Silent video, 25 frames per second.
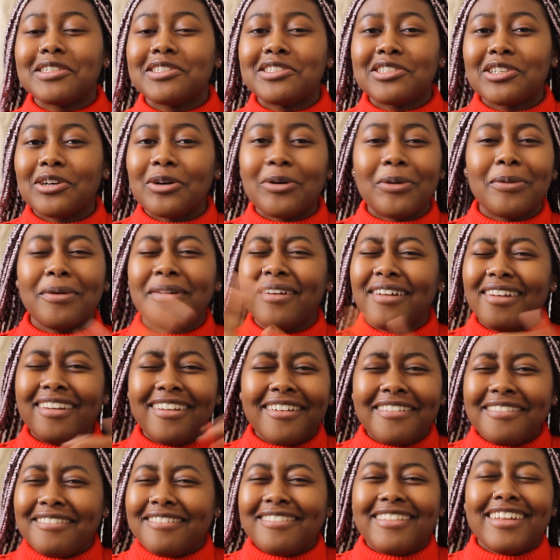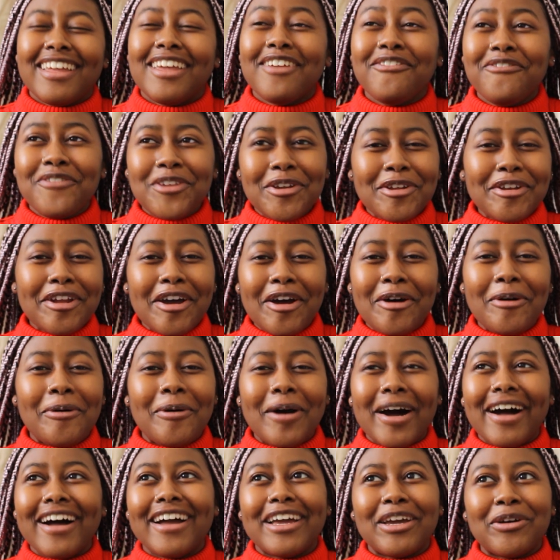So if you know
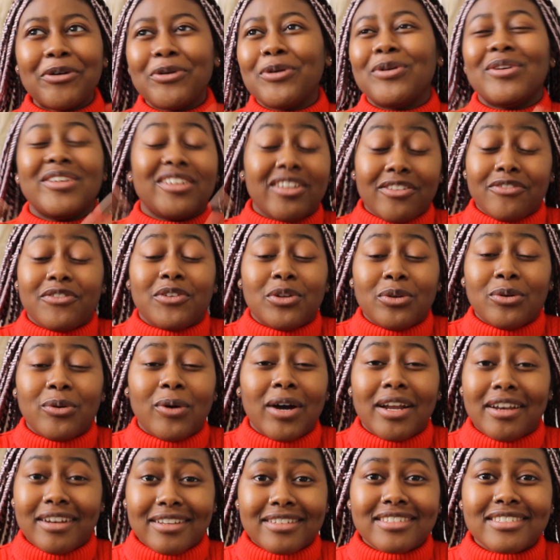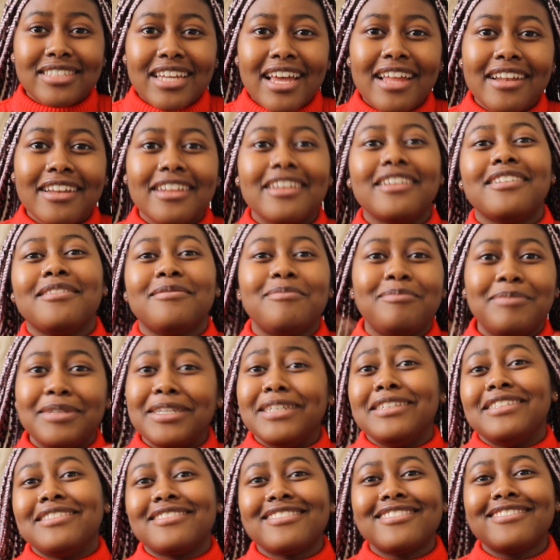why, or if you understand it,
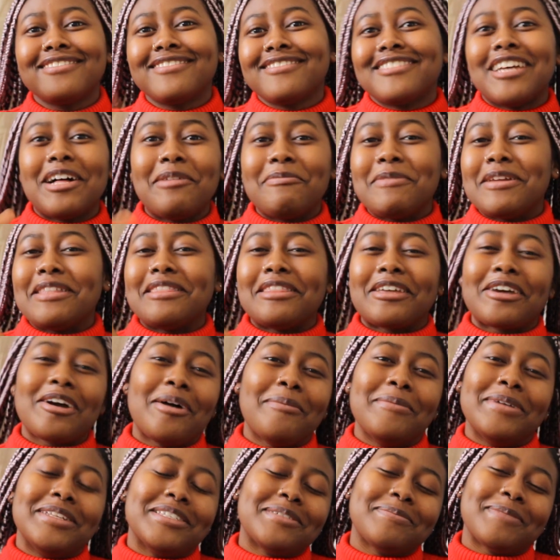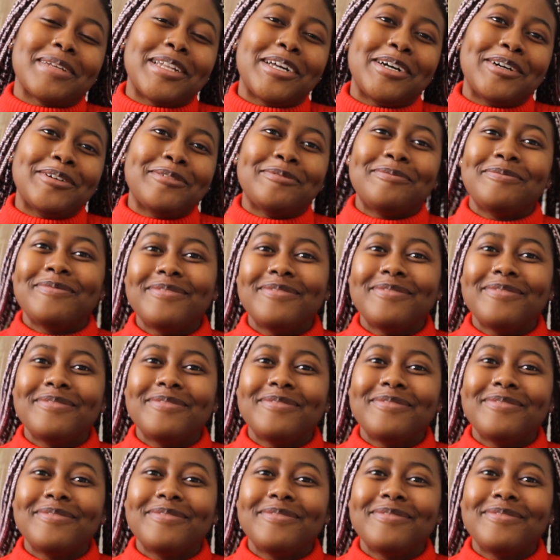please tell me in the comments below.